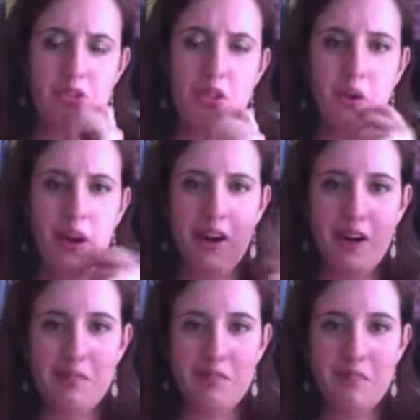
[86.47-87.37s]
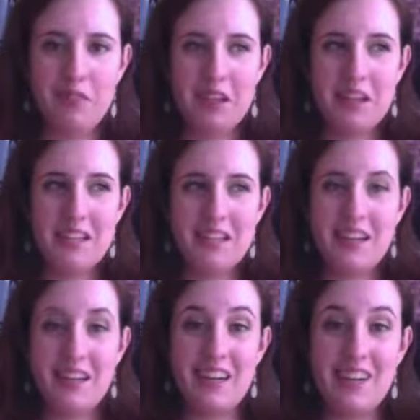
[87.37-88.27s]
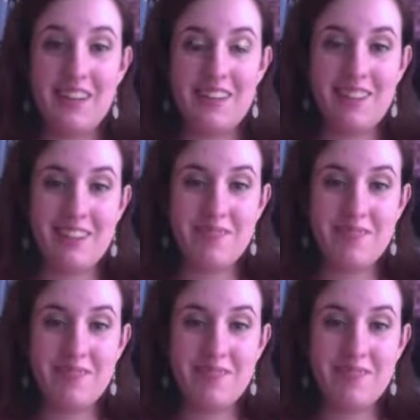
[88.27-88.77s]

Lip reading: so I